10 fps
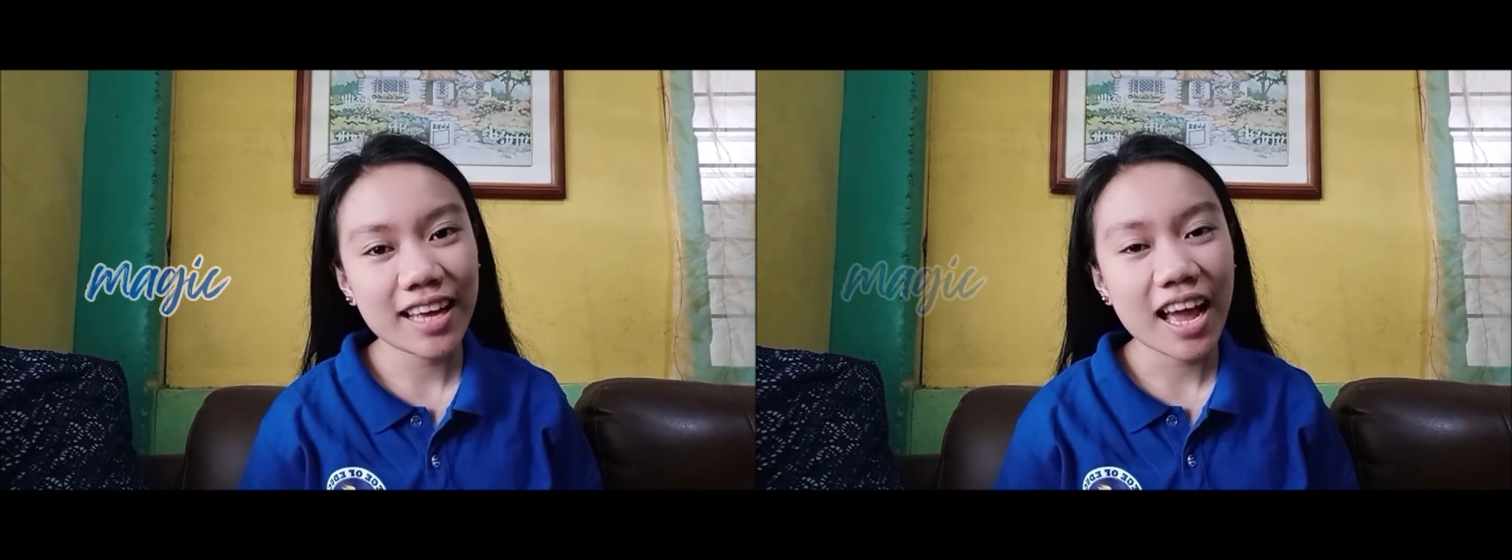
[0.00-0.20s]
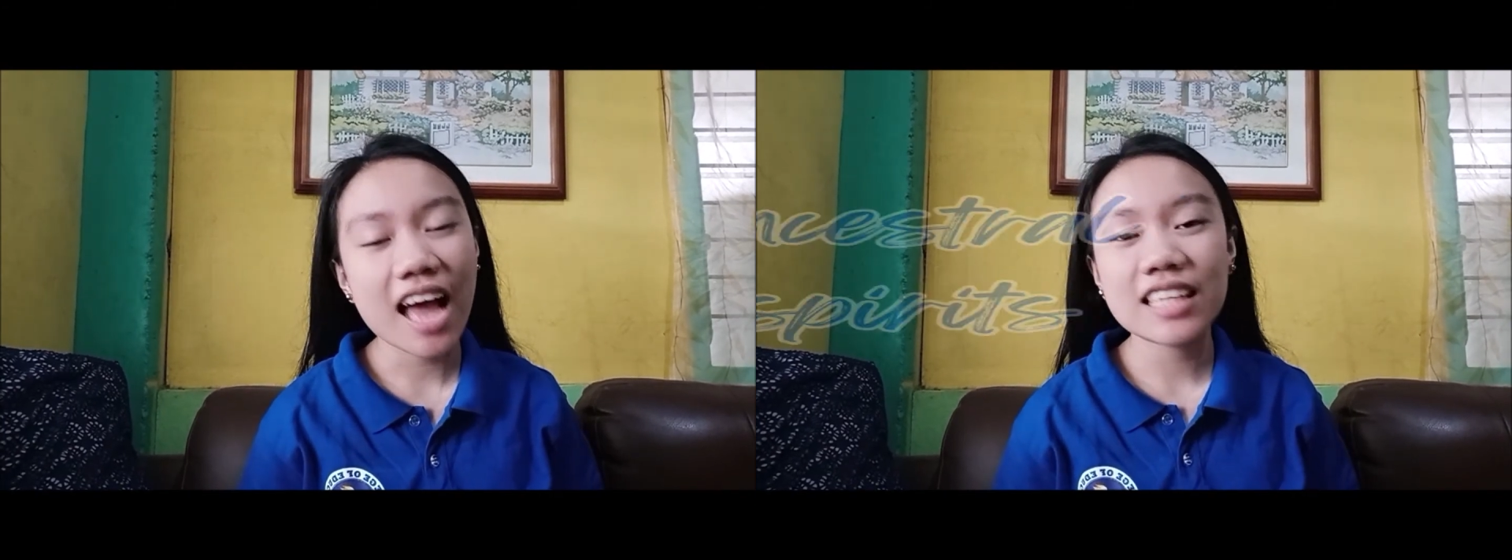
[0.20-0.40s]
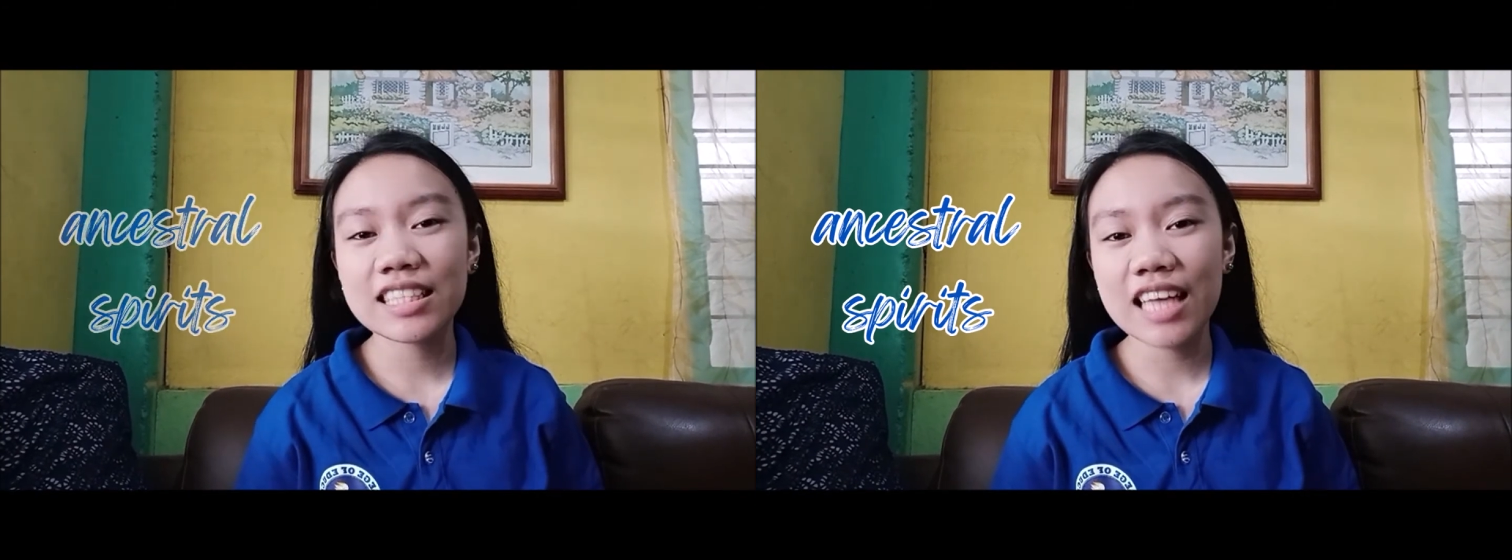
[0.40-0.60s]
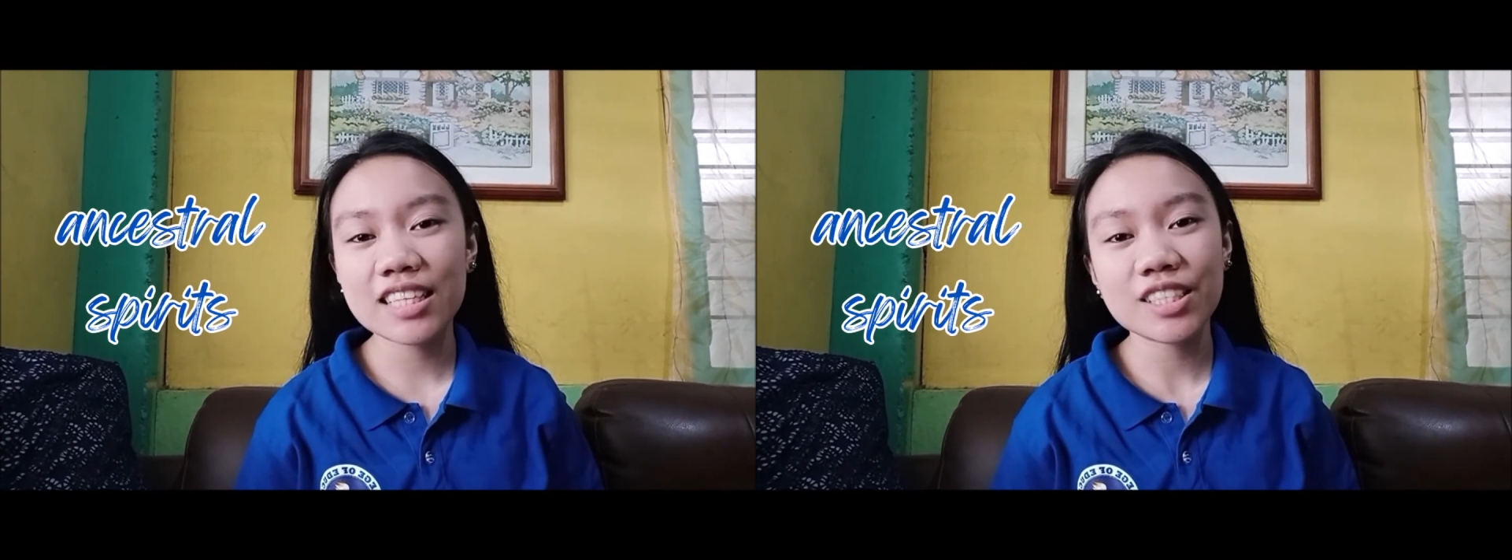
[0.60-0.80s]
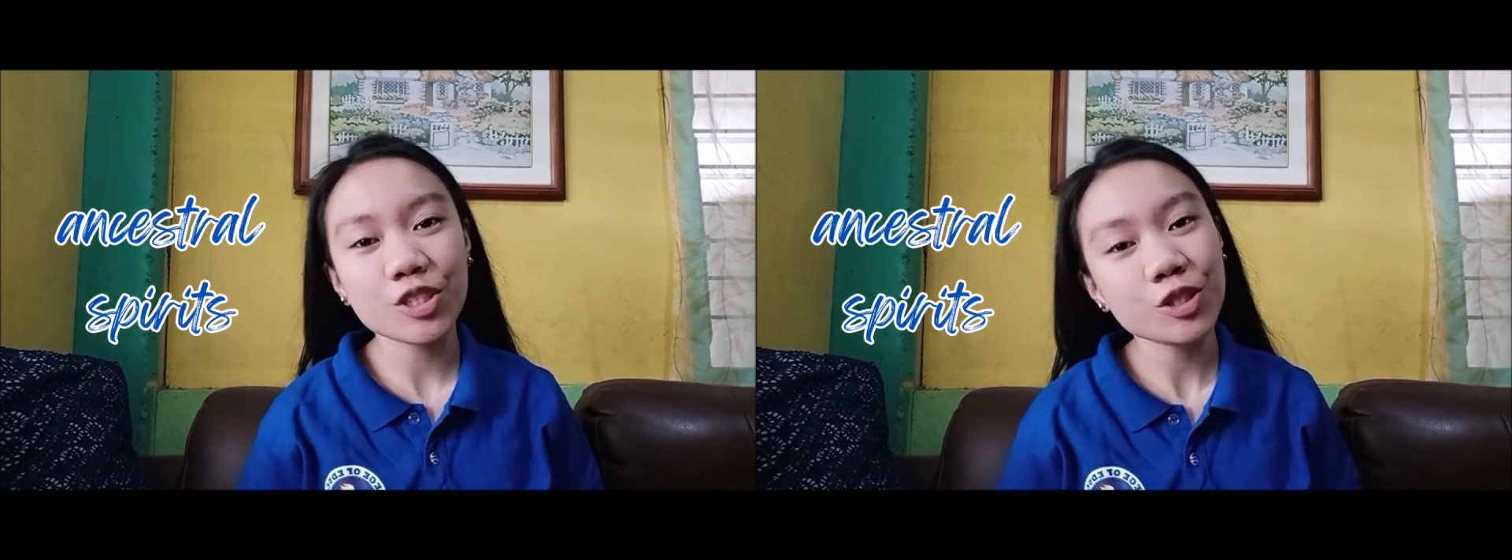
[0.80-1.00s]

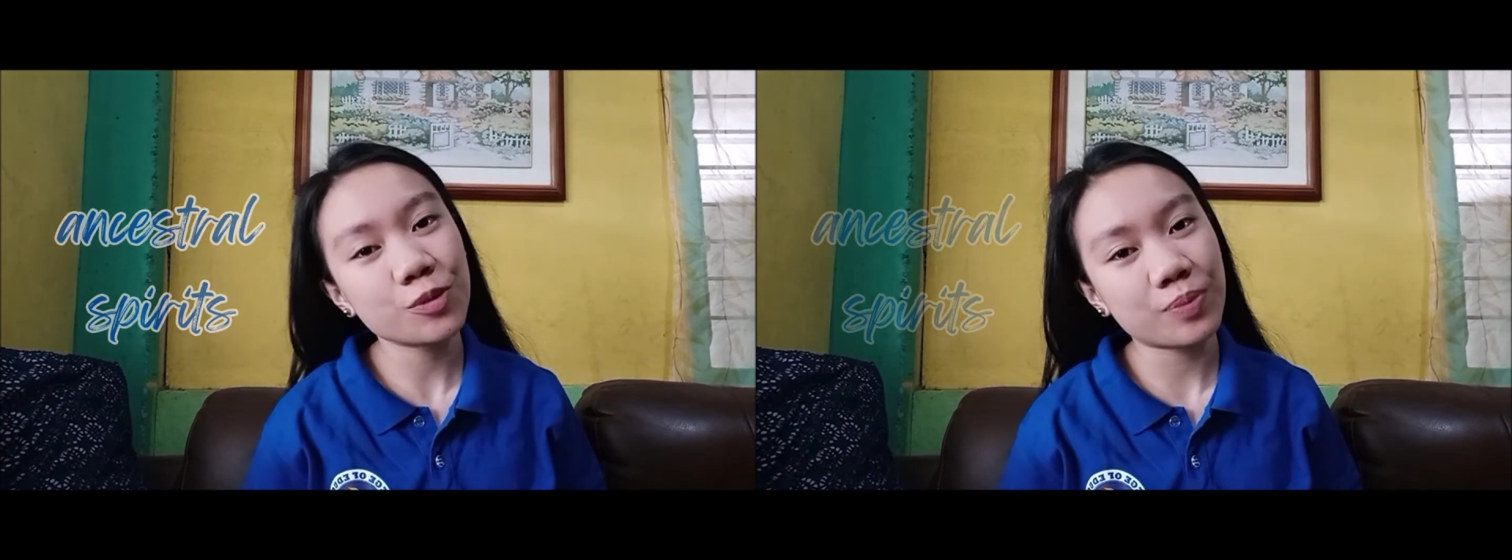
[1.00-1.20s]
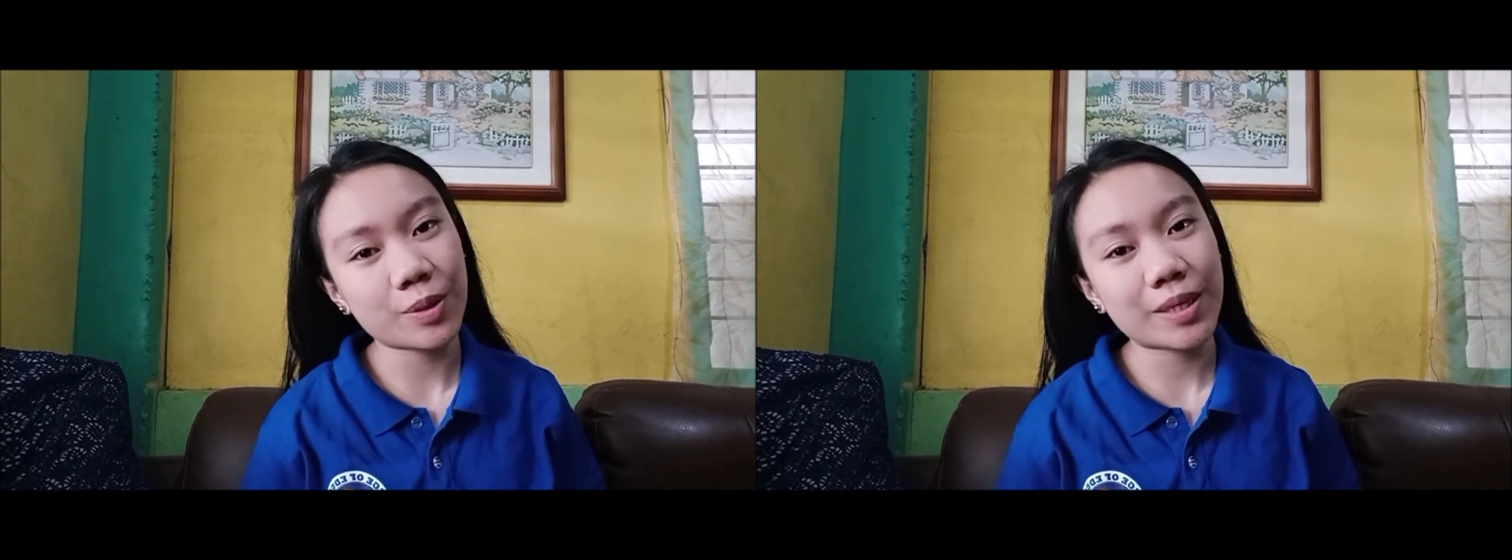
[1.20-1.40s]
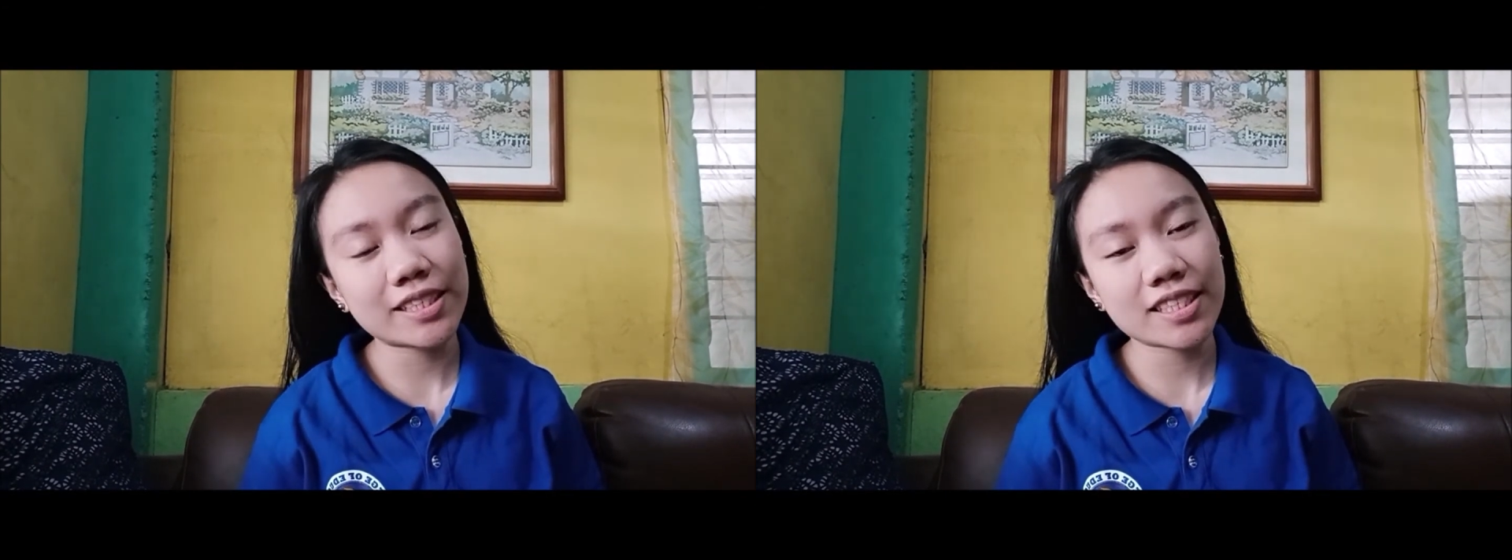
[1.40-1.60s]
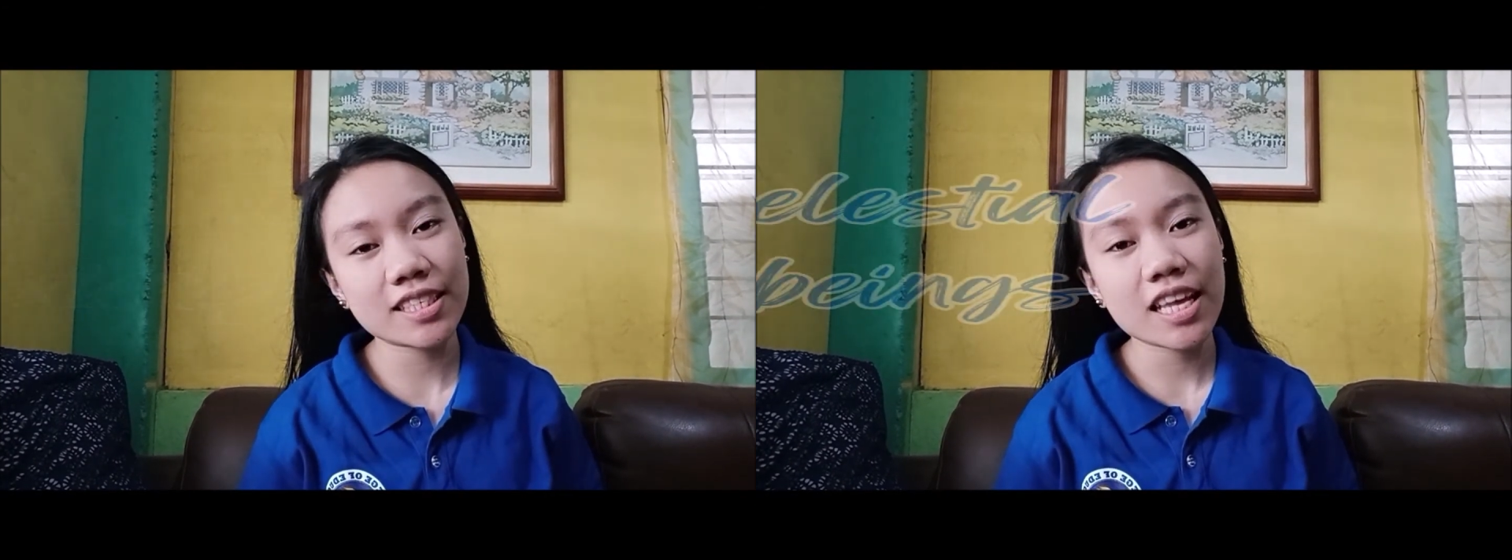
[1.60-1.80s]
ancestor spirits,